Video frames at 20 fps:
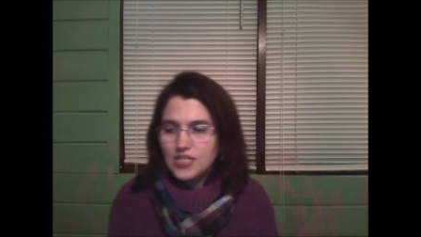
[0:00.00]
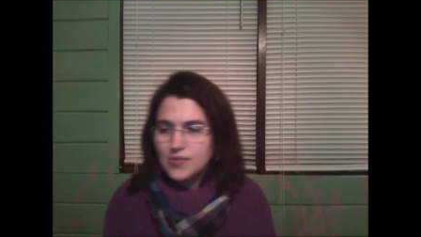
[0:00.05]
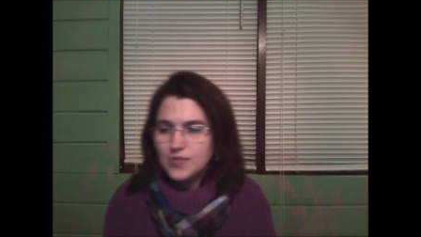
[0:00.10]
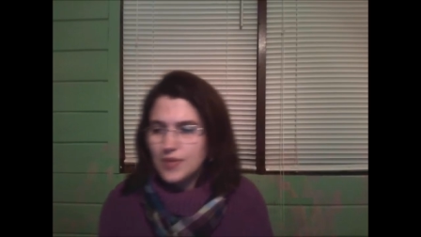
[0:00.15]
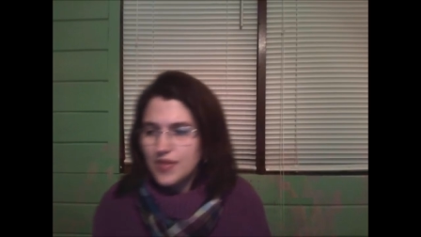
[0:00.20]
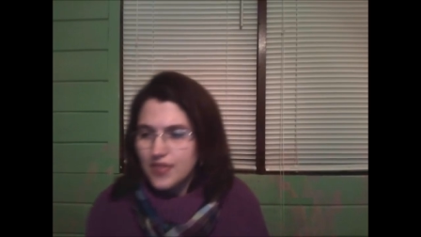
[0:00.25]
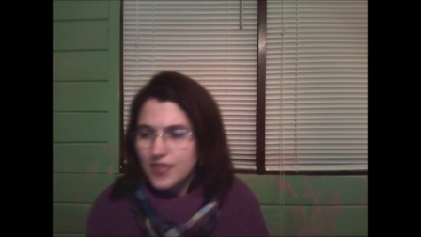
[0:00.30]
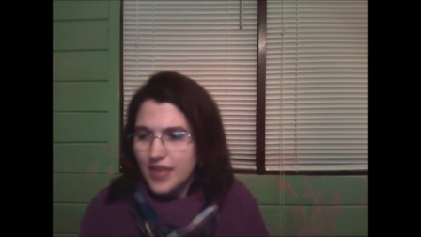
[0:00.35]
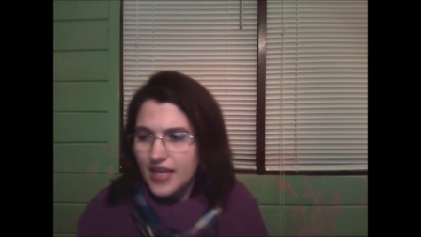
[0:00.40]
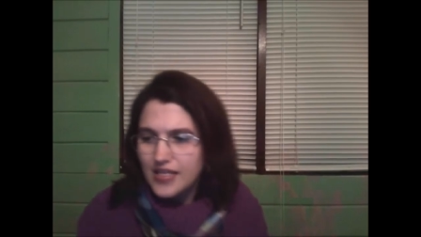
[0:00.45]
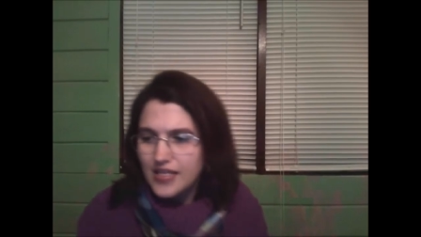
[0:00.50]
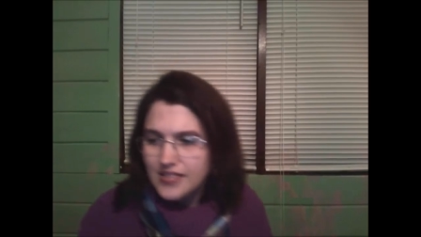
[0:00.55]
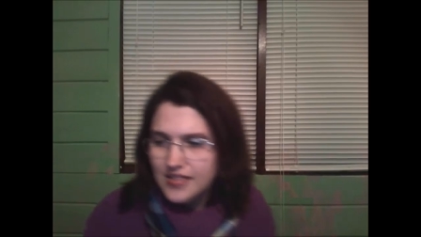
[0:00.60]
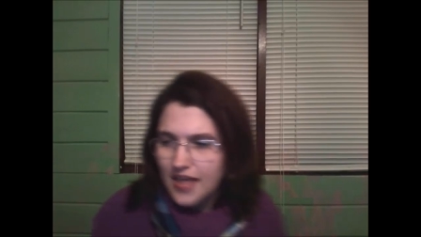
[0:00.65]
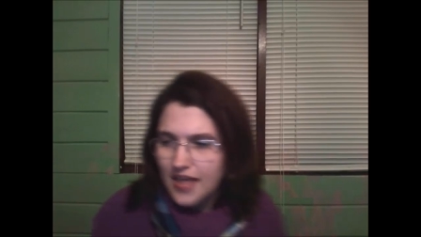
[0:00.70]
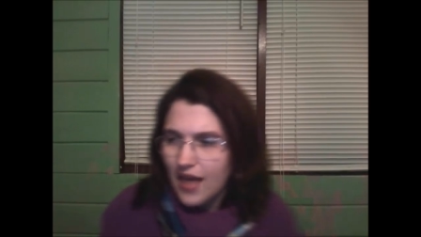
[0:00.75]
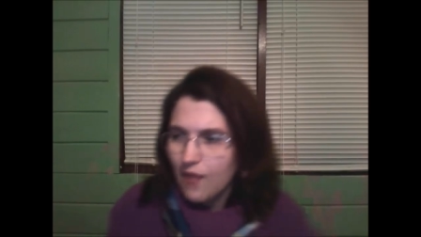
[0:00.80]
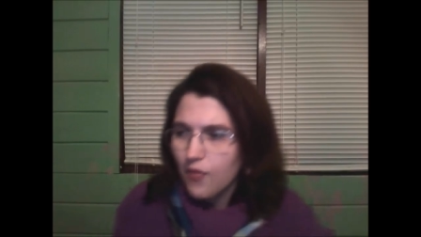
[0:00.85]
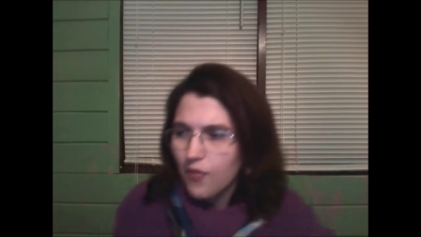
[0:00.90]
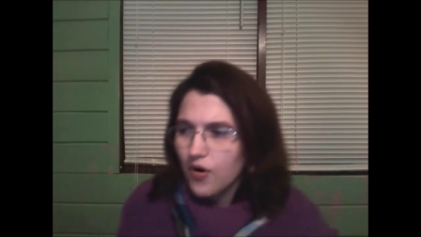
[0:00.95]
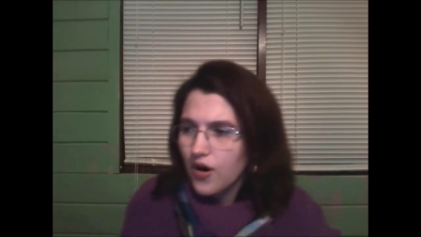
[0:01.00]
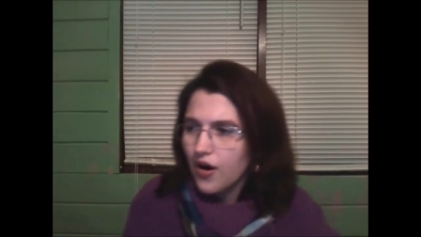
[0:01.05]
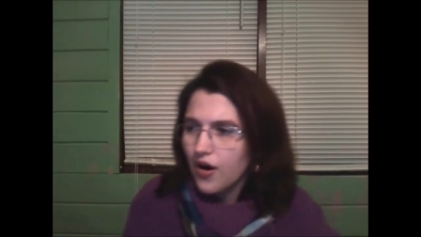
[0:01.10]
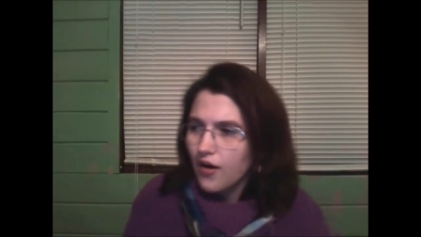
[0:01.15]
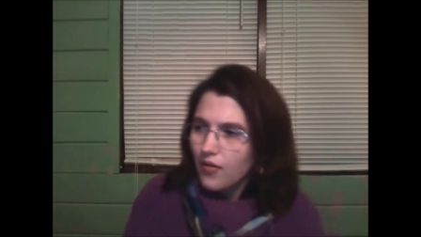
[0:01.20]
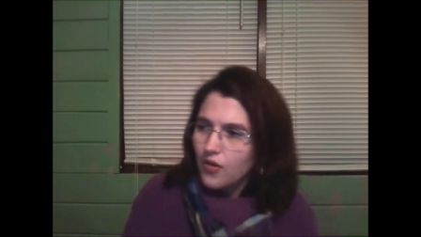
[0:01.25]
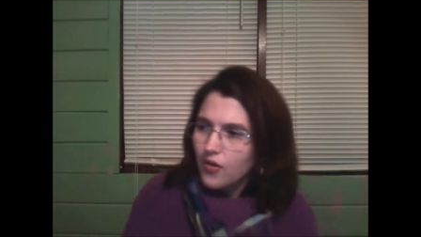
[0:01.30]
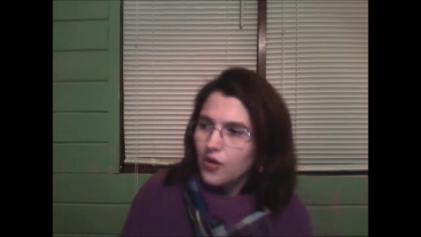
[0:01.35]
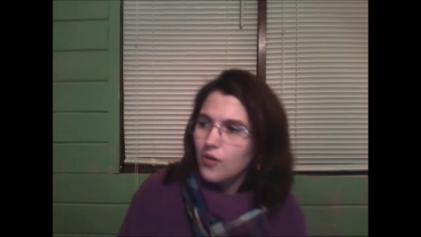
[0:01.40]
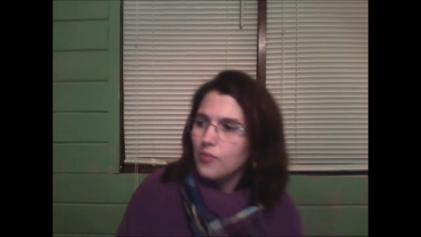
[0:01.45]
It just meant things that
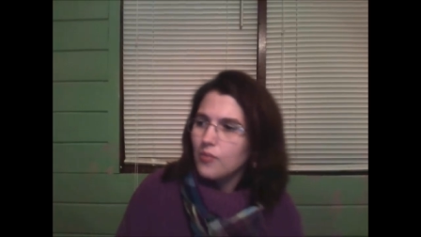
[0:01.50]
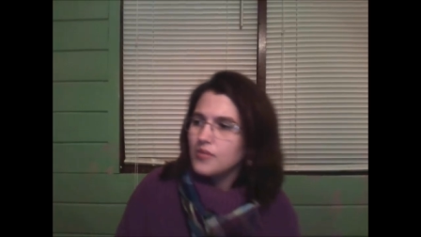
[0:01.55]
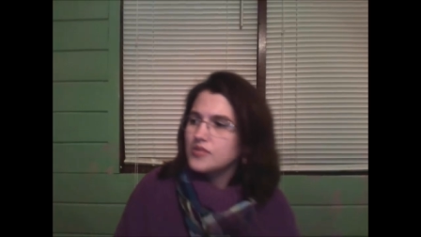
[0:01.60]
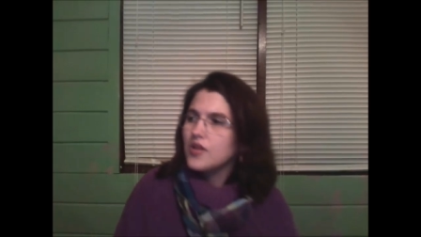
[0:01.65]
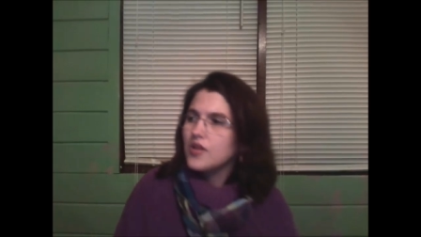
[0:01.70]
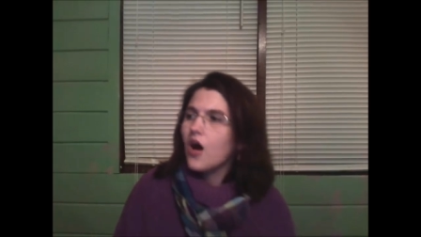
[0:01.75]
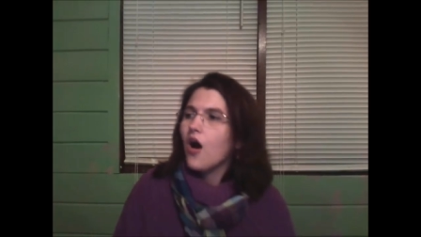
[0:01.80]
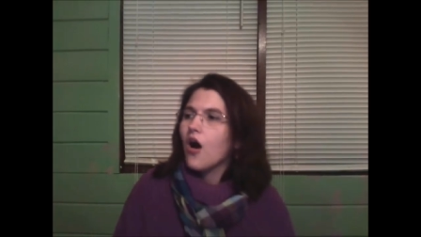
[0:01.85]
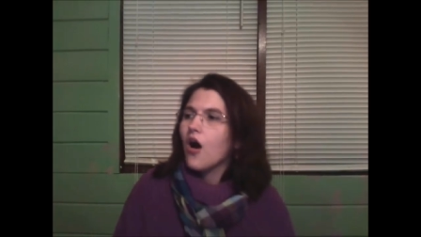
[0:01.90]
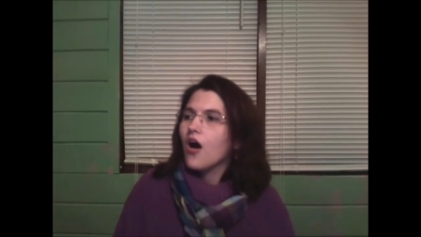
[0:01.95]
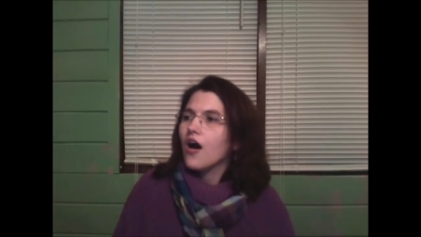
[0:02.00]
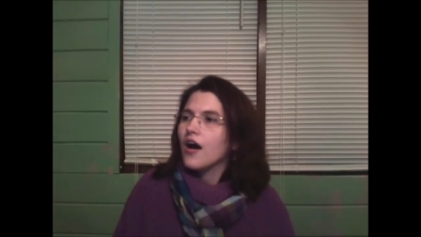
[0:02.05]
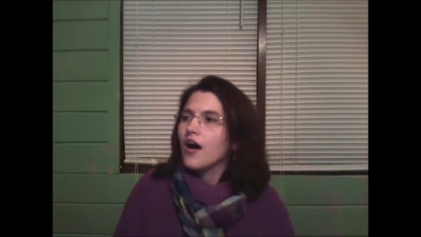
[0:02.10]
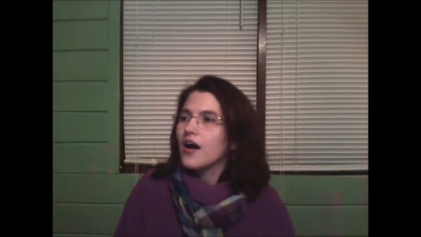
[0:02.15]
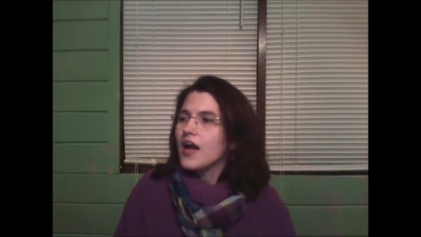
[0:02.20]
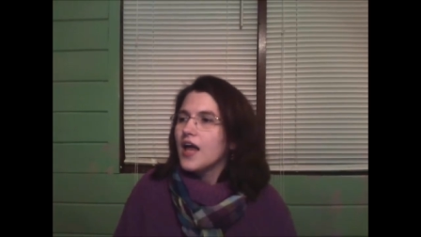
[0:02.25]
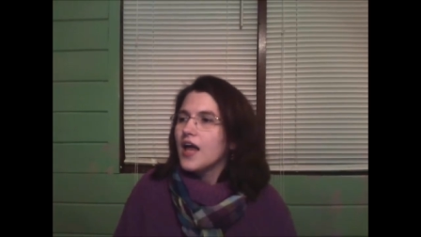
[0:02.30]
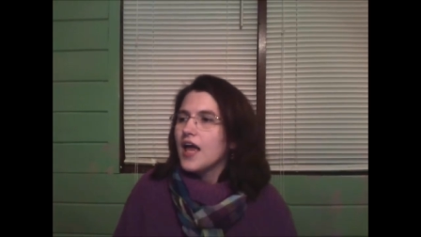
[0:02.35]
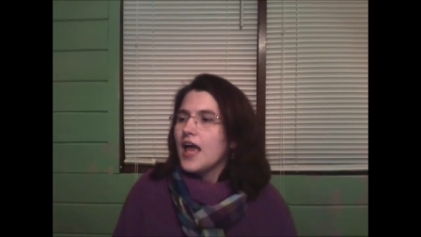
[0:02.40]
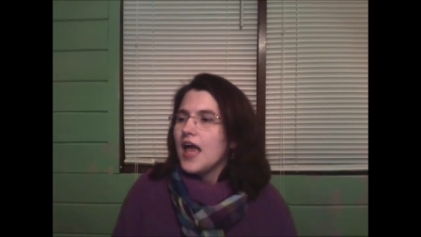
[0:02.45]
were a little bizarre,